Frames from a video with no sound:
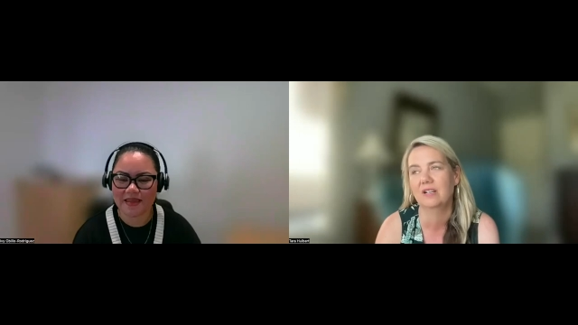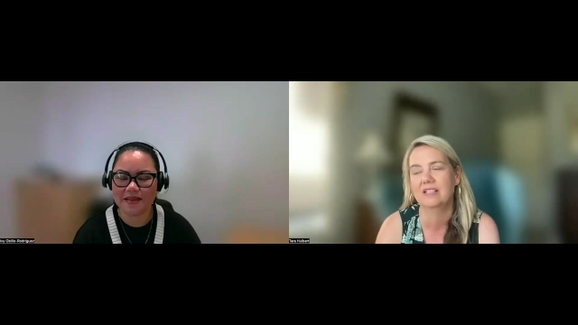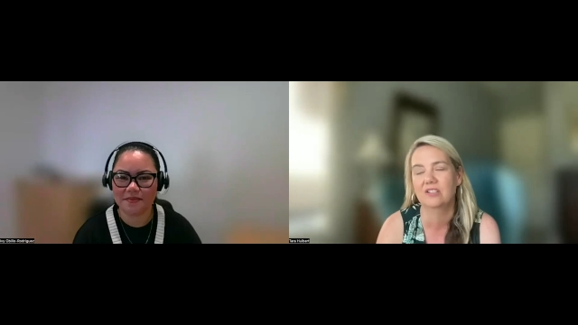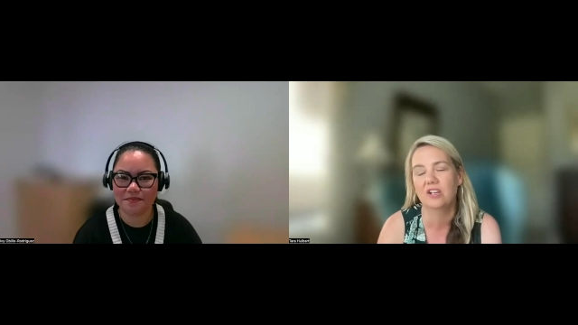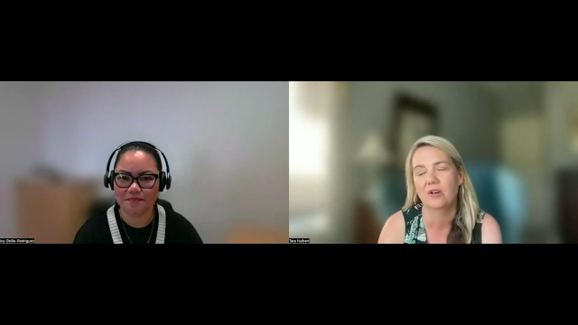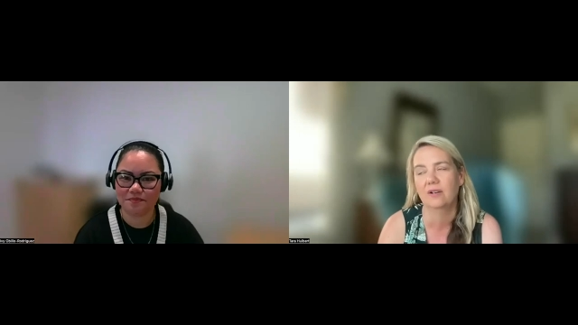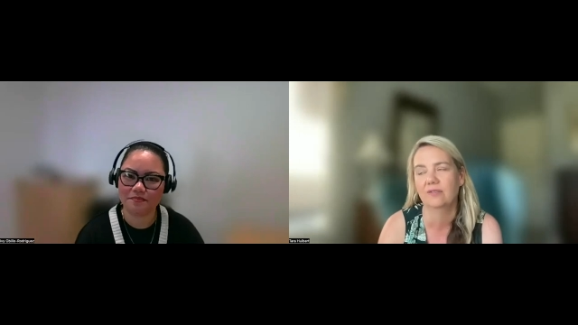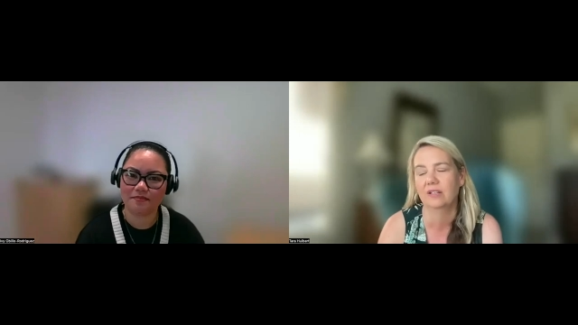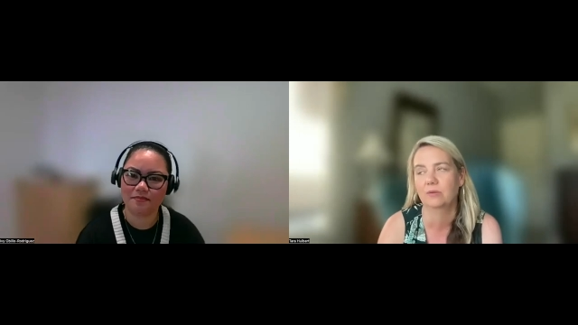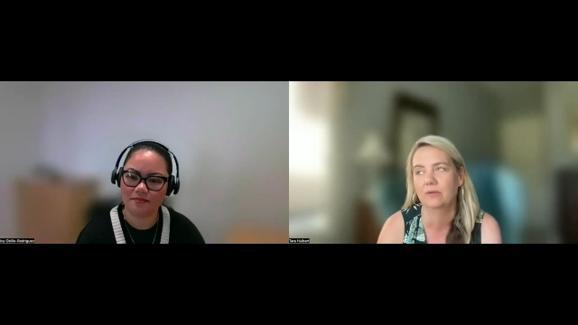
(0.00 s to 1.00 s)
Speaker 1: you guys know,
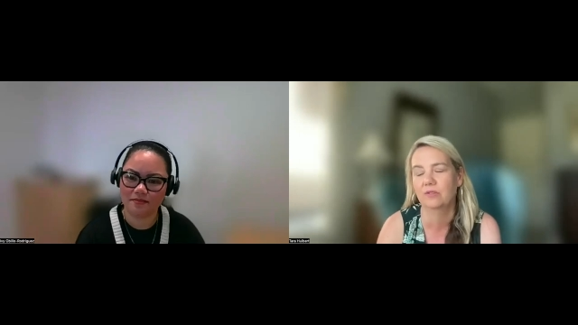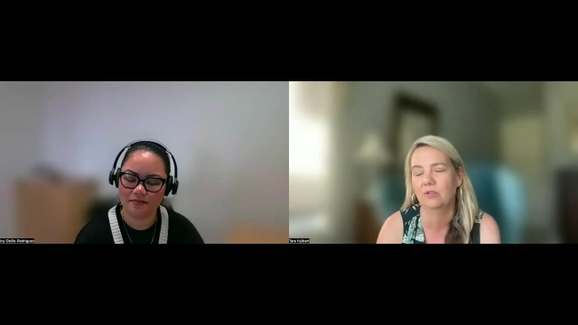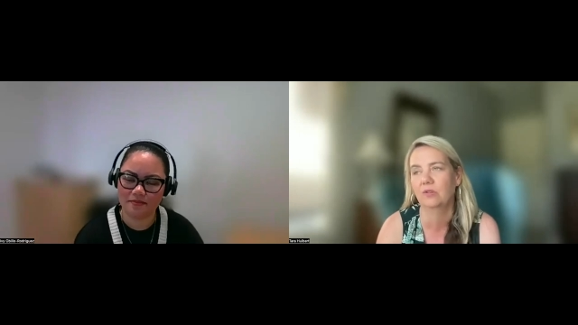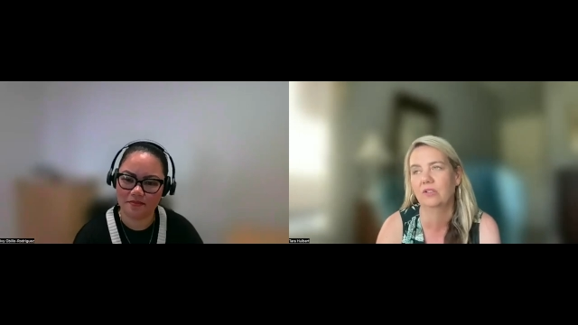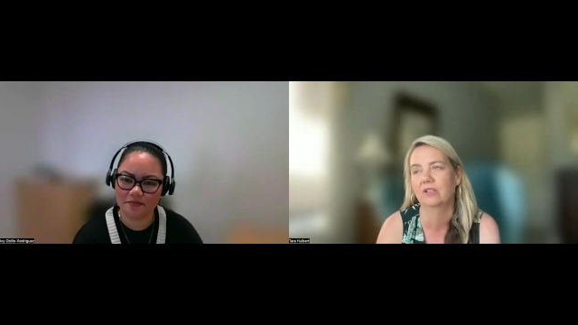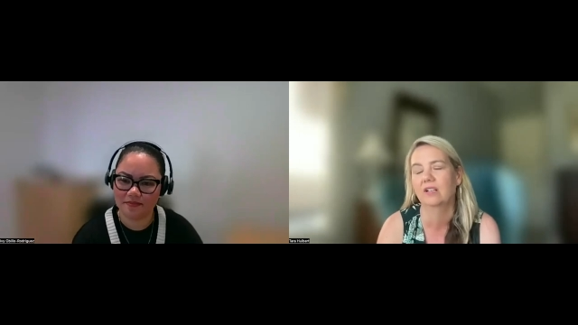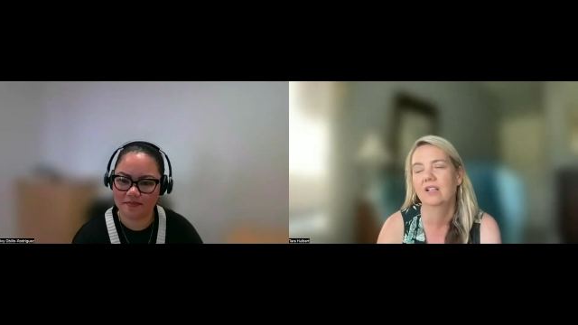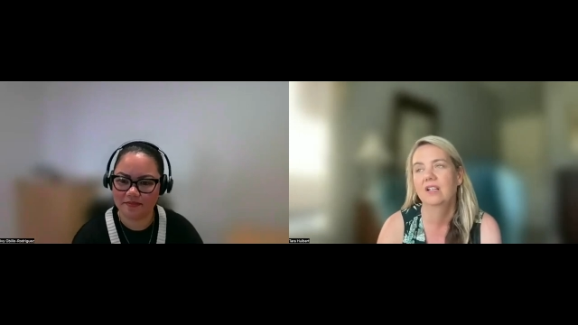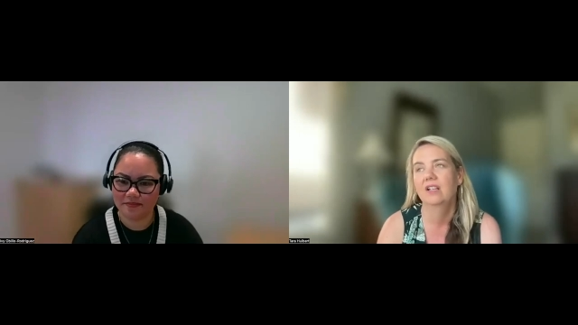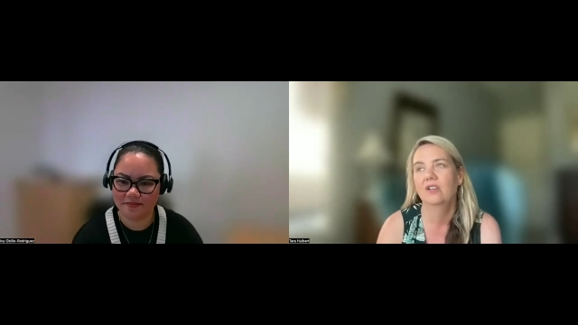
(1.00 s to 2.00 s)
I've like reviewed their
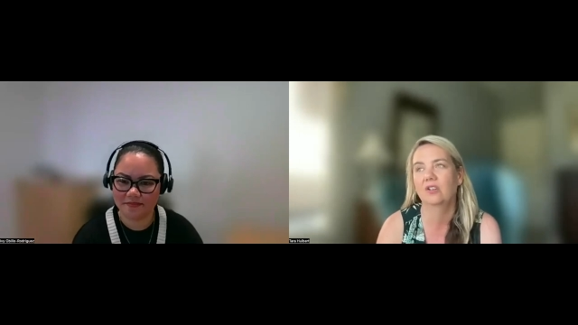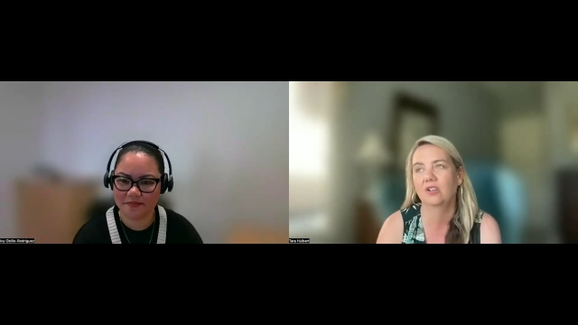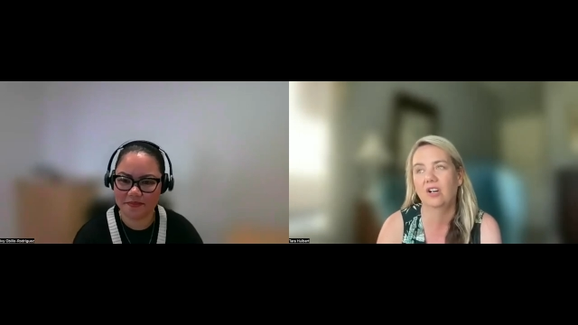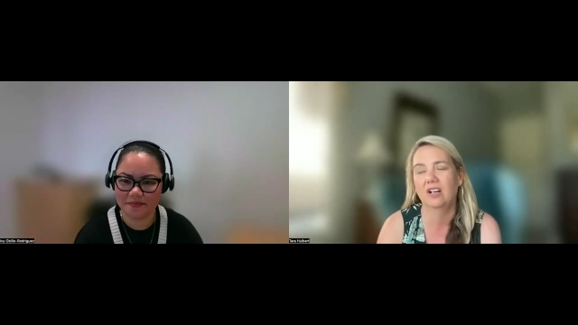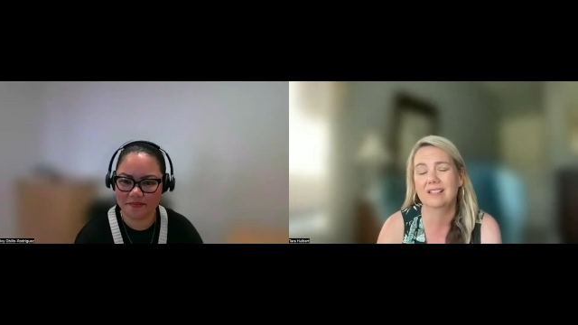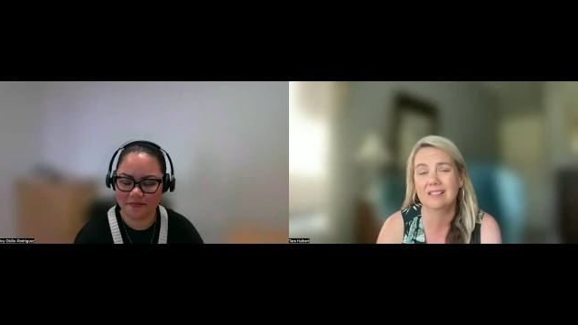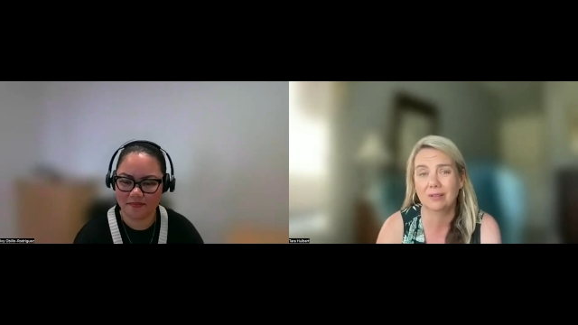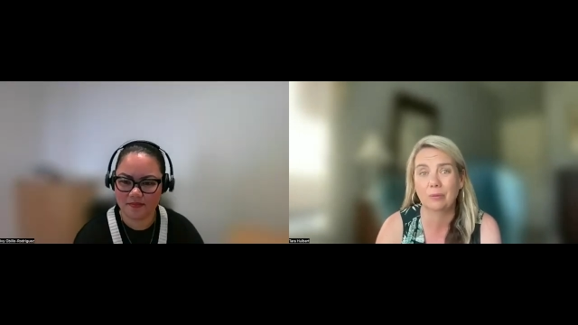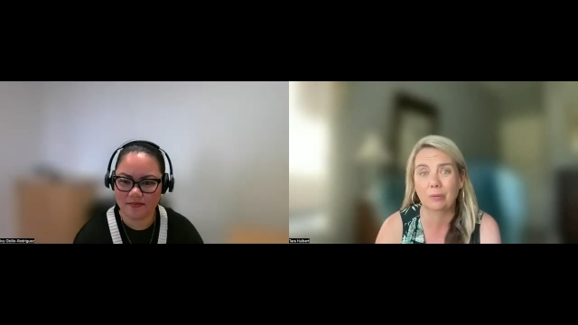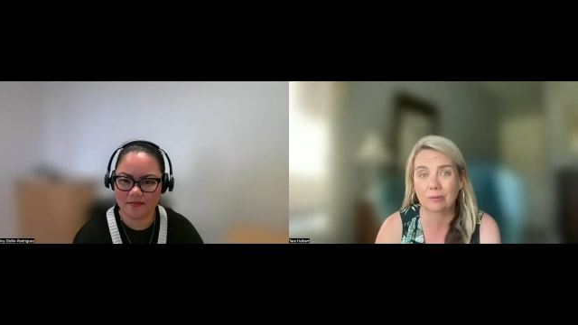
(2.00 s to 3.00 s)
costs.
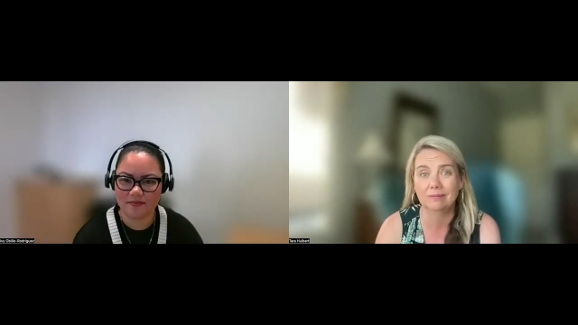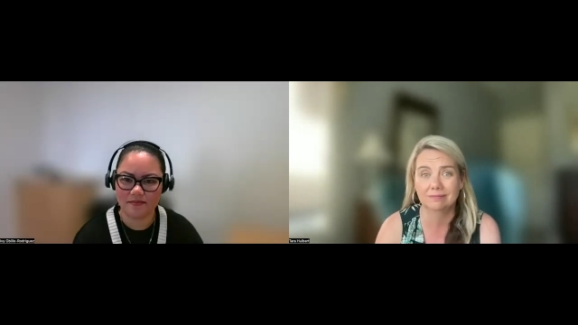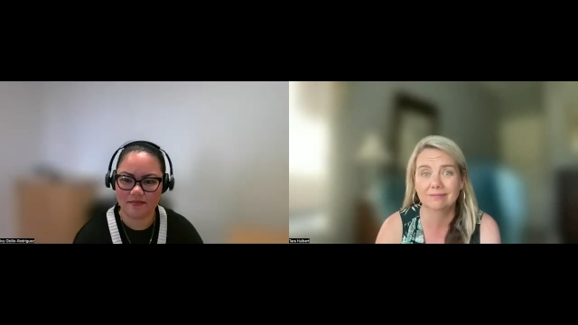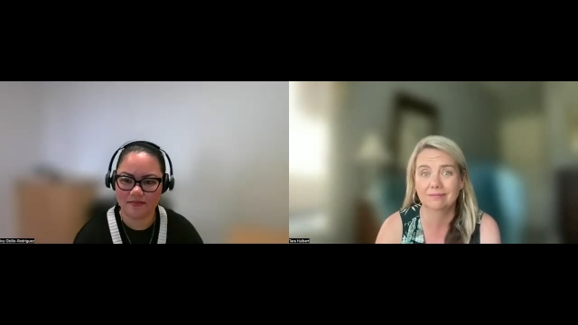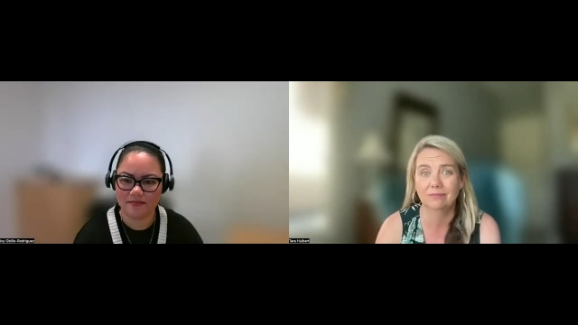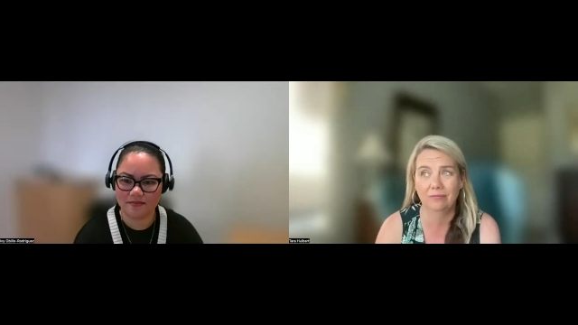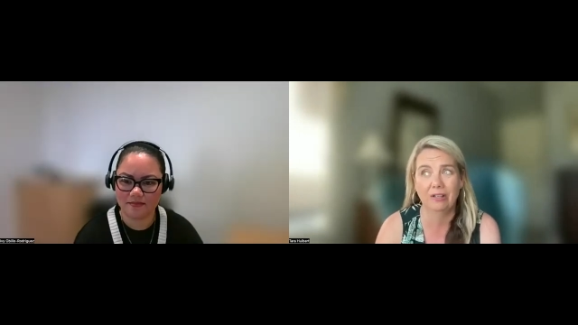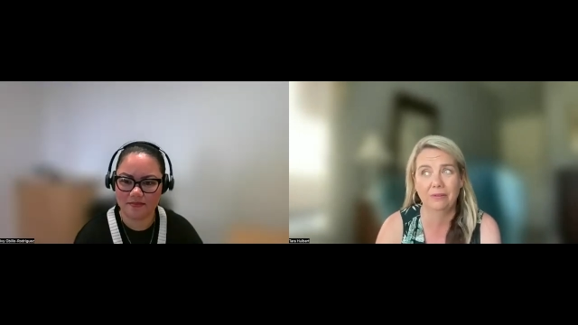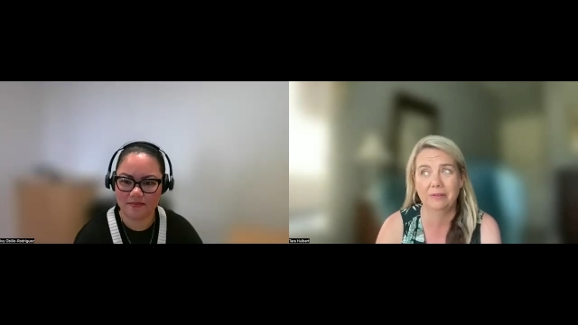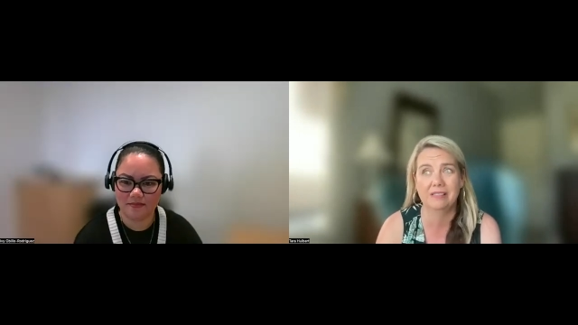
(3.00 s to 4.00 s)
They're
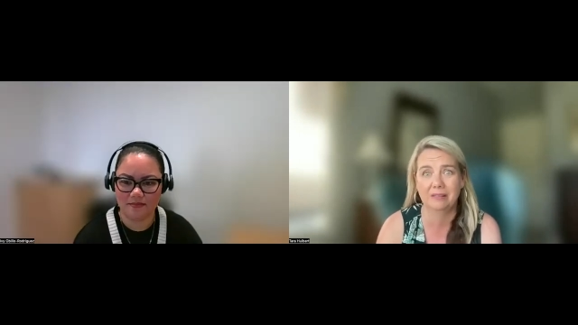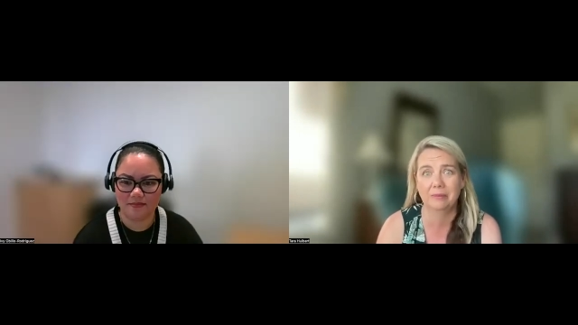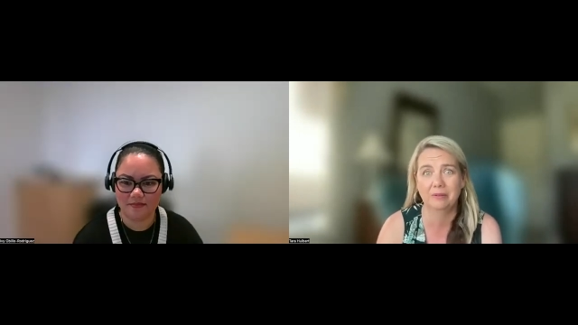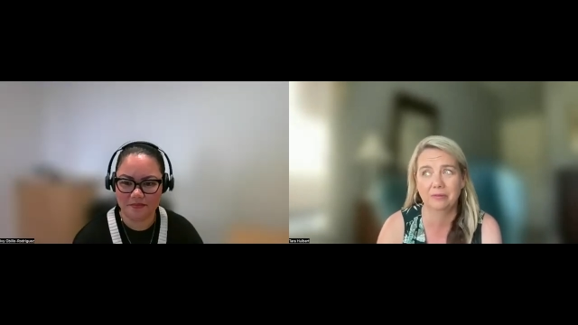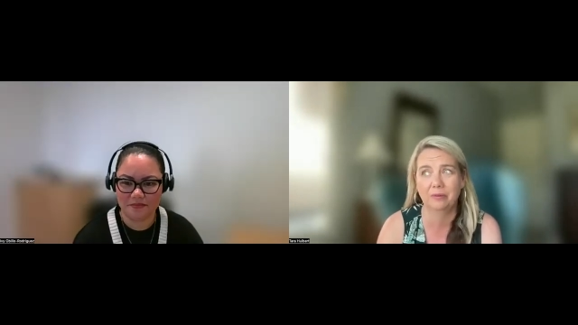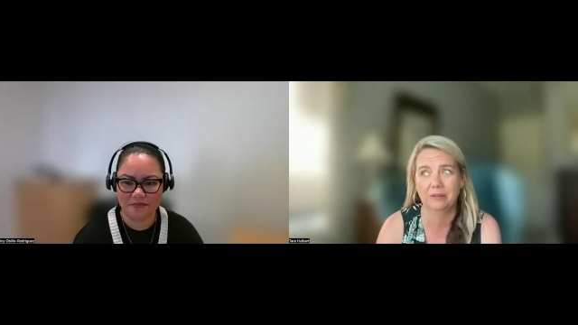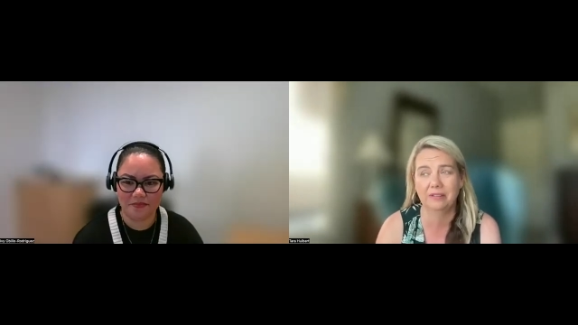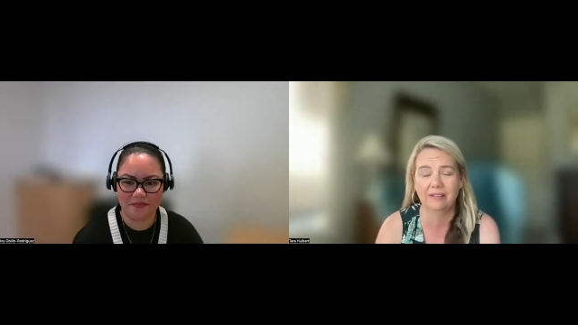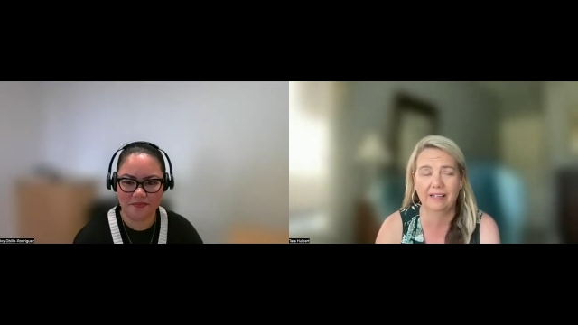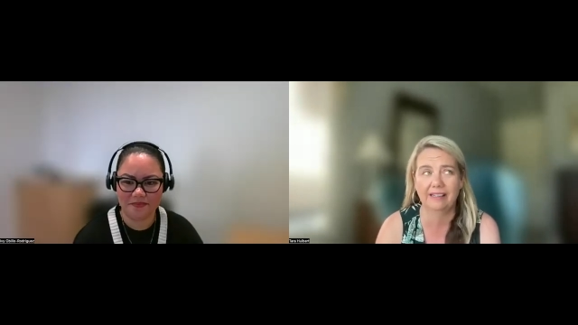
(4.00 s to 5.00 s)
very reasonable for what
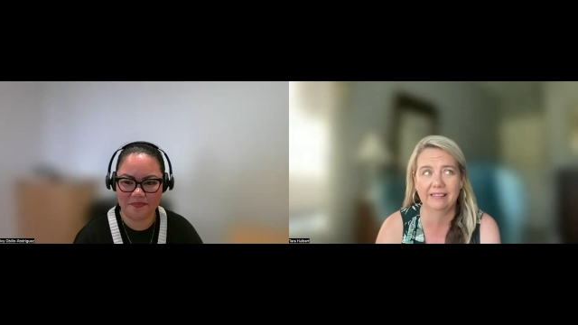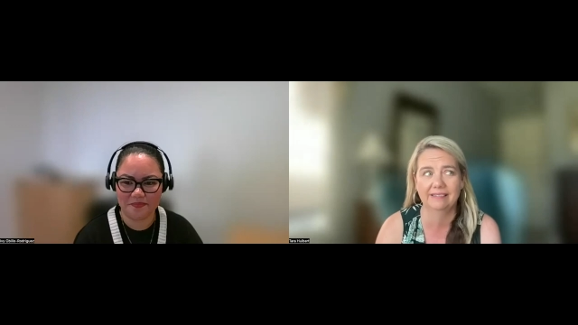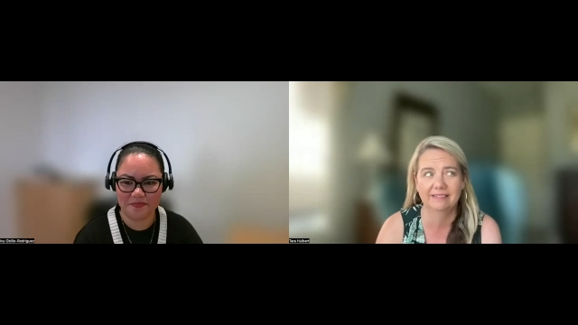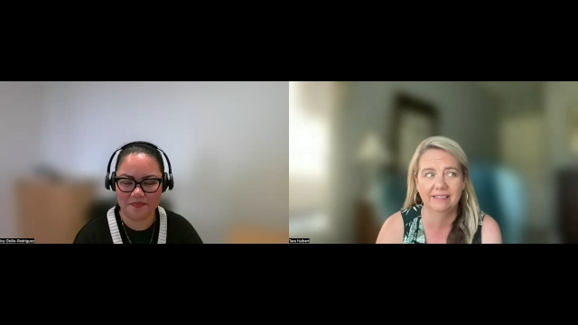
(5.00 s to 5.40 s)
you're getting.